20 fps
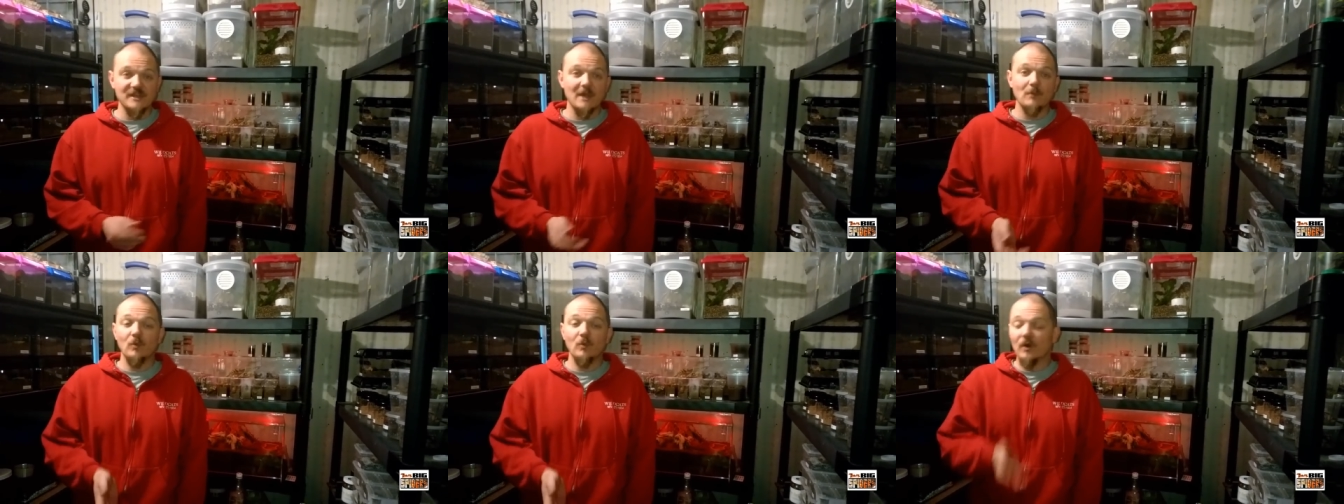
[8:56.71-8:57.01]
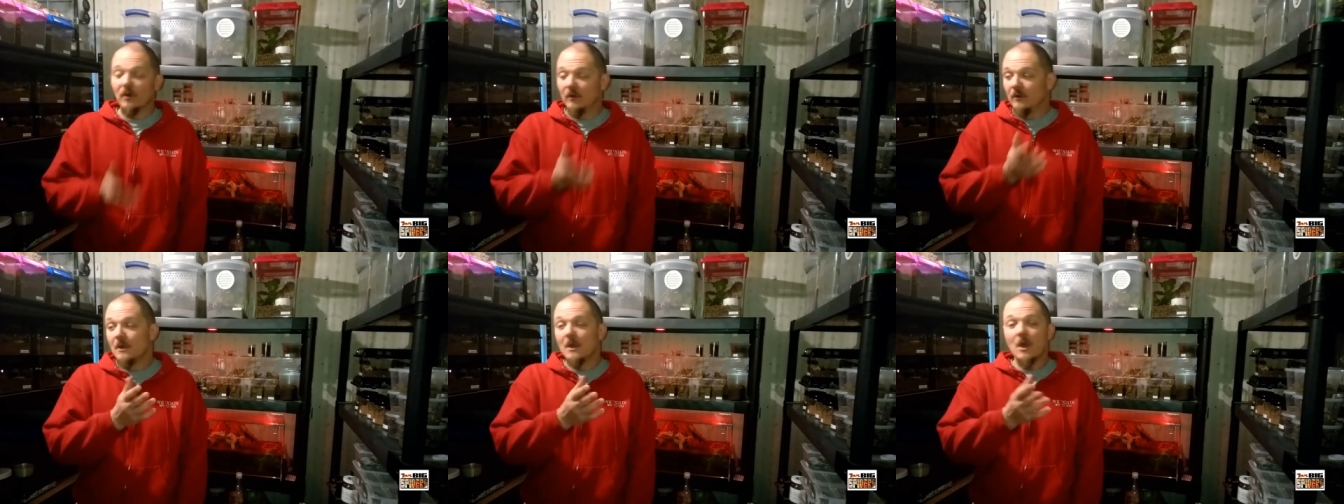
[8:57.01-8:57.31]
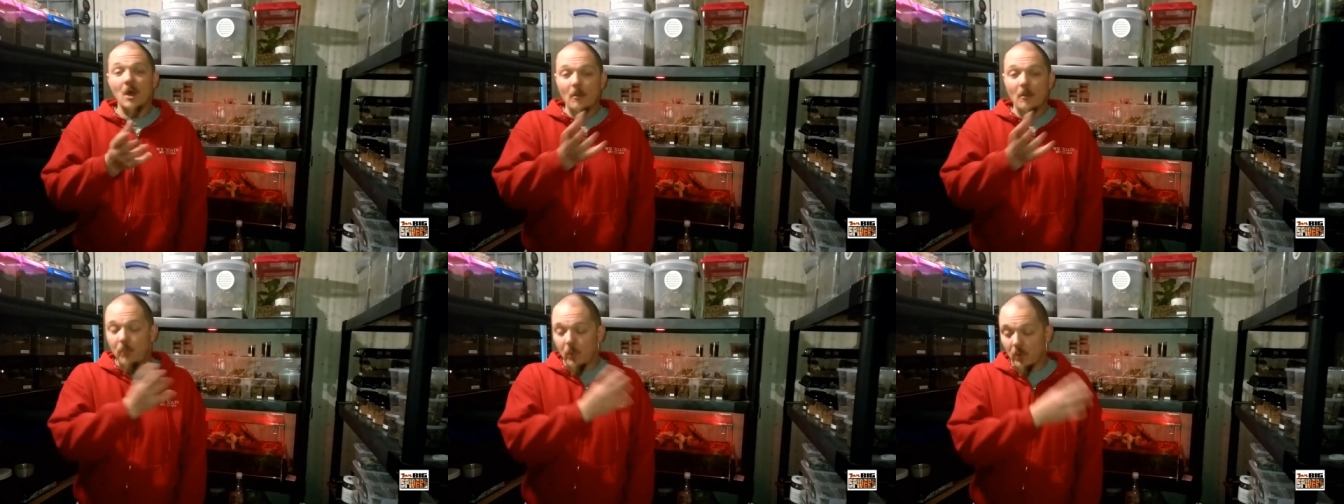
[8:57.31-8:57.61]
I will
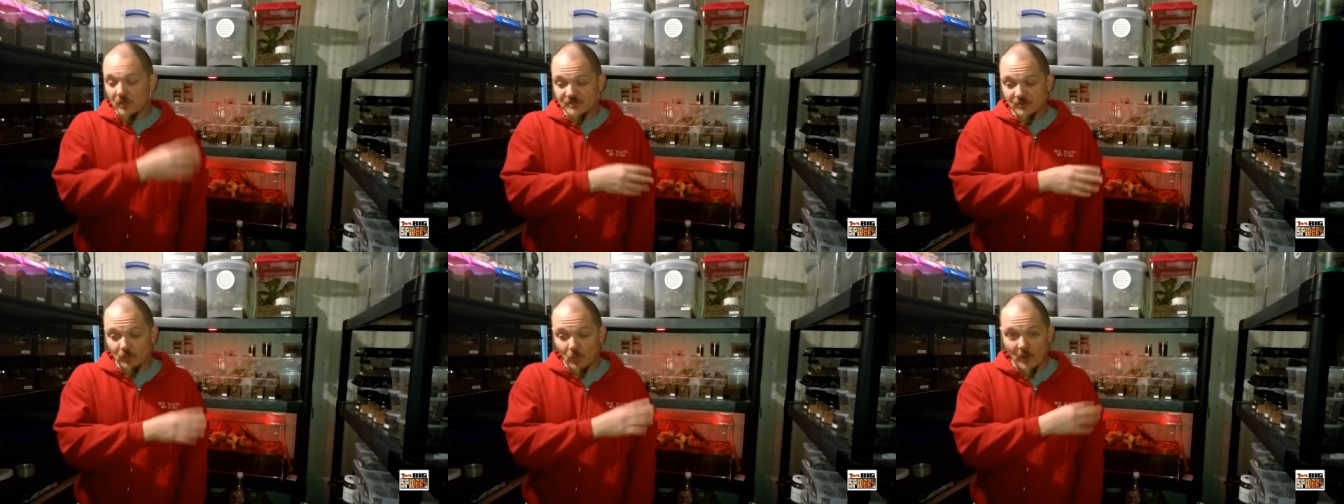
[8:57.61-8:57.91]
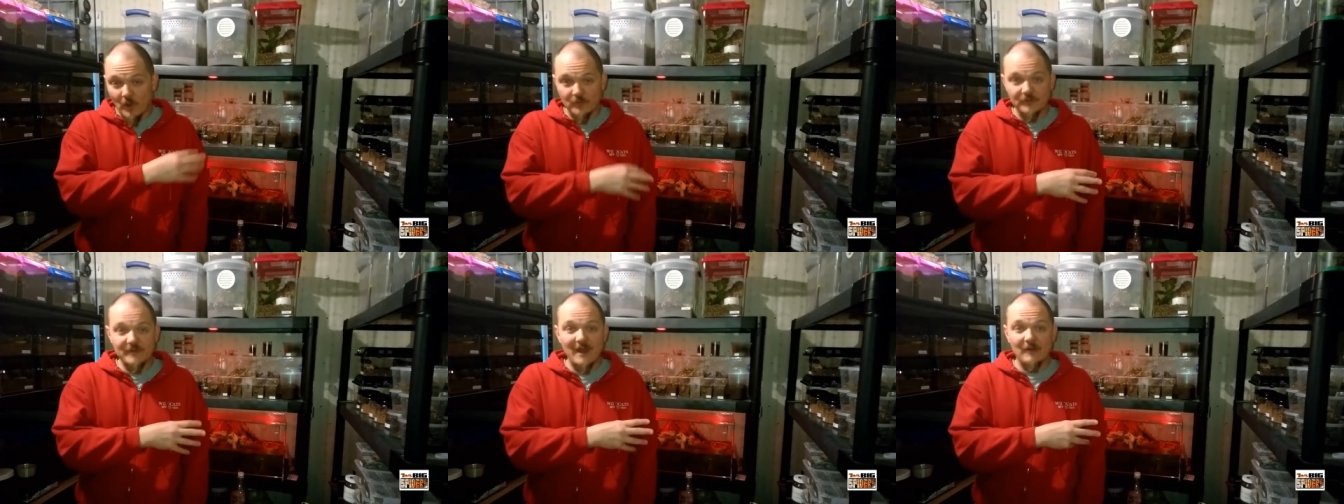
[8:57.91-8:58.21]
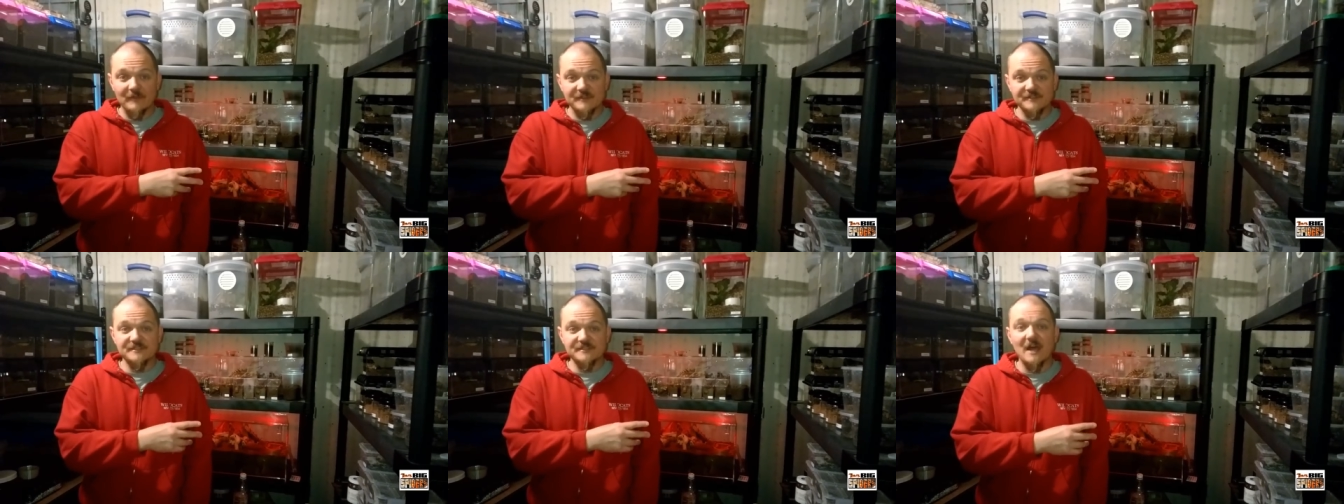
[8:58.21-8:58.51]
pour some water
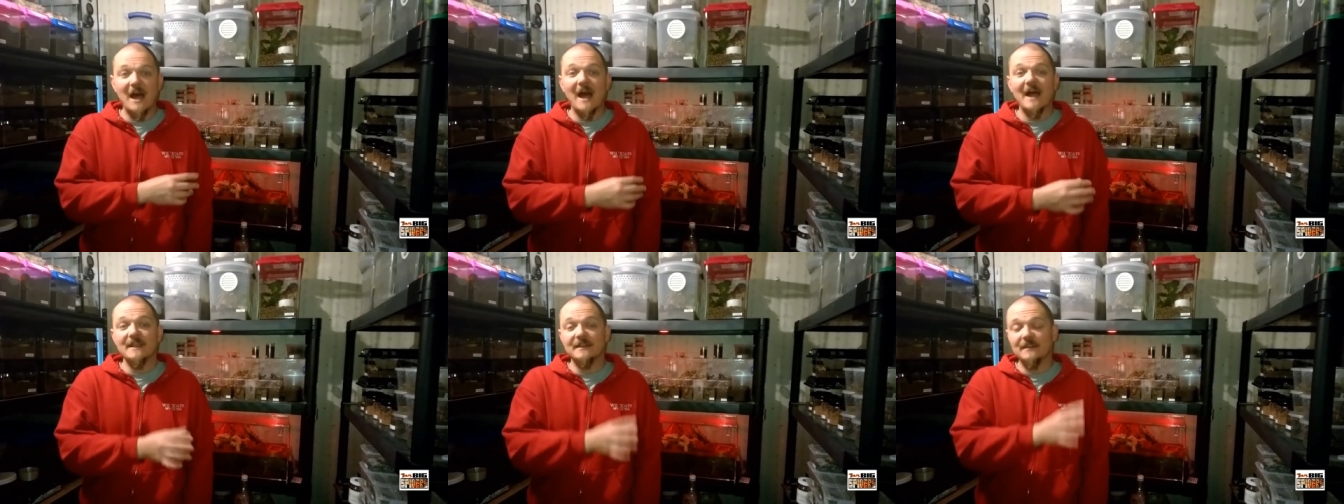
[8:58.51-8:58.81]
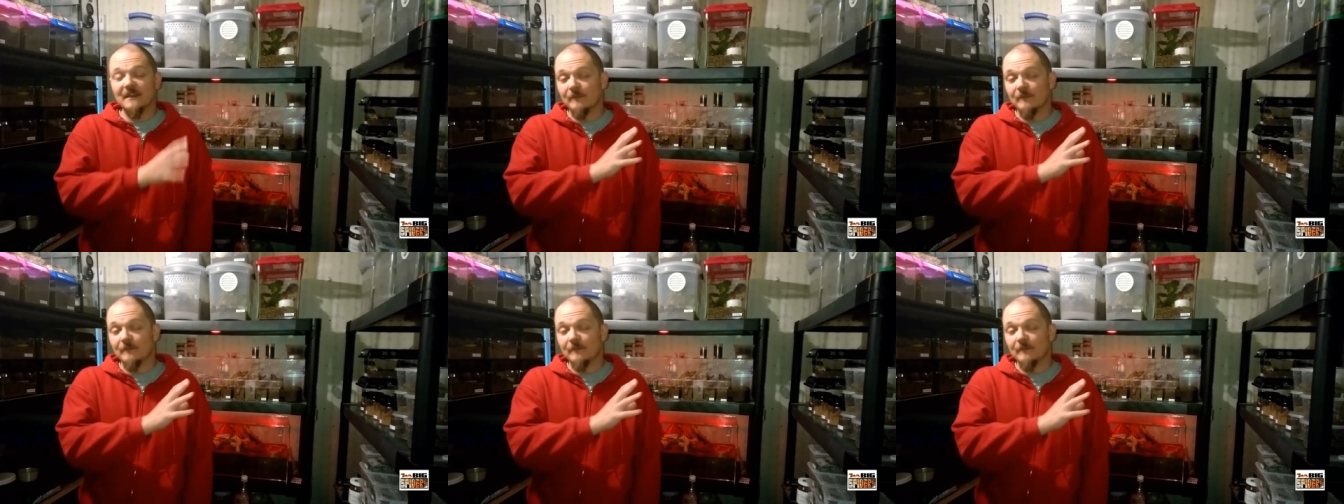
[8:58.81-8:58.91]
down the side,